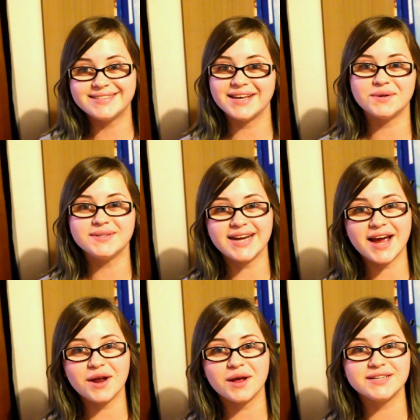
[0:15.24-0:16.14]
settled
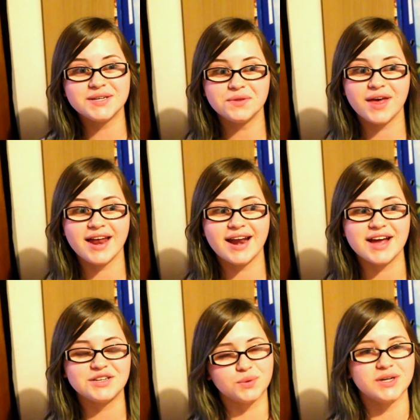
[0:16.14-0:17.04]
down. Until then,
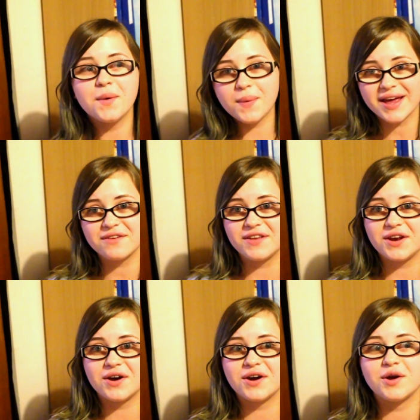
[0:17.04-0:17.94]
I just want a quick
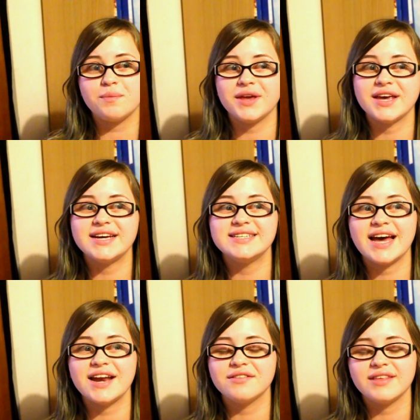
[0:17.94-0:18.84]
video because
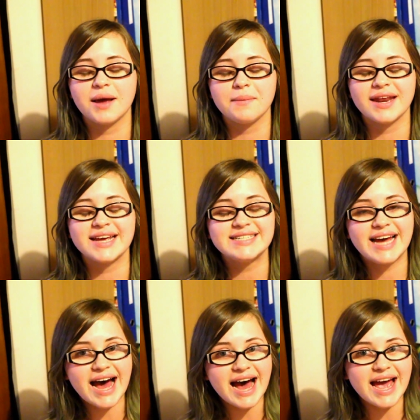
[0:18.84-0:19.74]
I don't think I'm gonna get
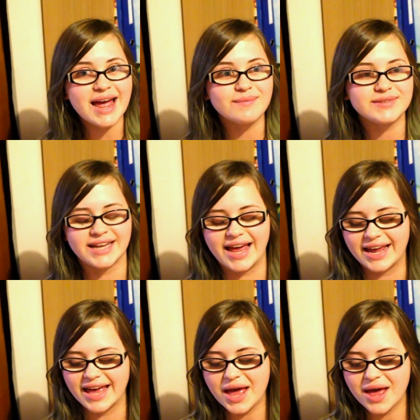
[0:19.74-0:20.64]
time to
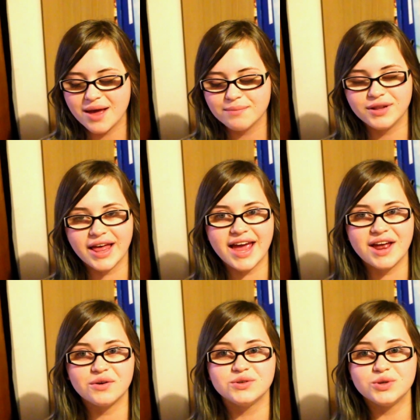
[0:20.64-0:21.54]
like
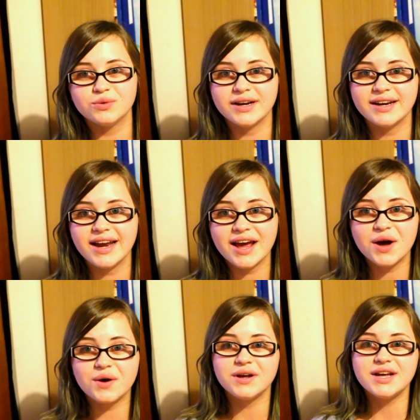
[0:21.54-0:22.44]
plan or do one
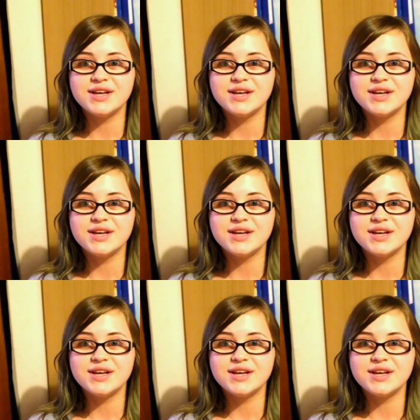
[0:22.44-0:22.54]
now.